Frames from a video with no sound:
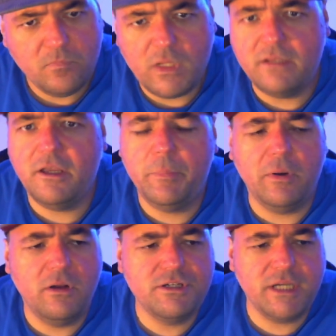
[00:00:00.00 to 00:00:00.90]
they
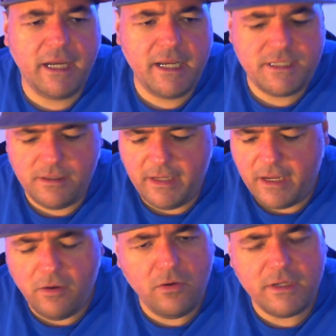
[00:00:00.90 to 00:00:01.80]
apologized. They're like,
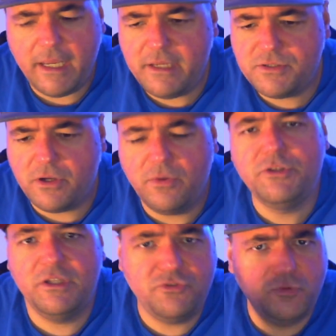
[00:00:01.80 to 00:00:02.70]
"Oh, okay, sorry."
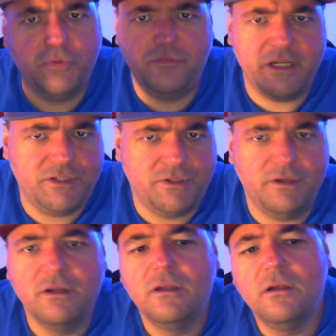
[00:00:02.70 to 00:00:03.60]
The
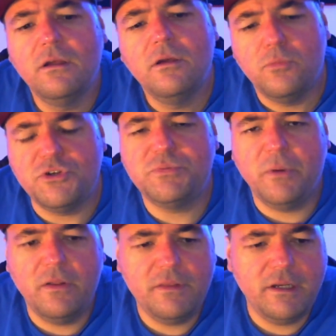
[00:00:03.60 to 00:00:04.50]
supervisor
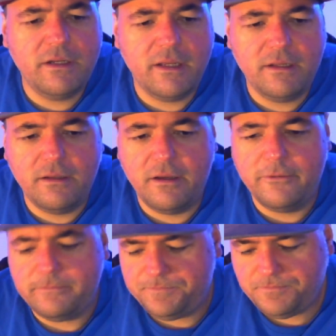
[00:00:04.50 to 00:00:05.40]
responded, and uh,
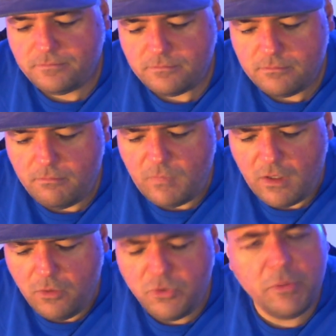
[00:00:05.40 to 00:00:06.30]

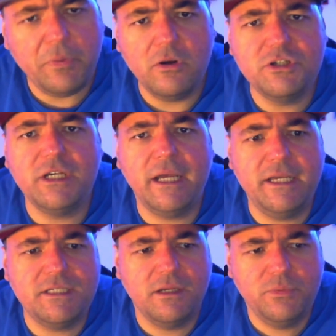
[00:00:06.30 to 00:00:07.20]
we
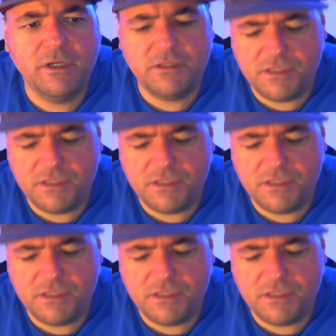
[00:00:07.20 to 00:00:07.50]
apologize. we're gonna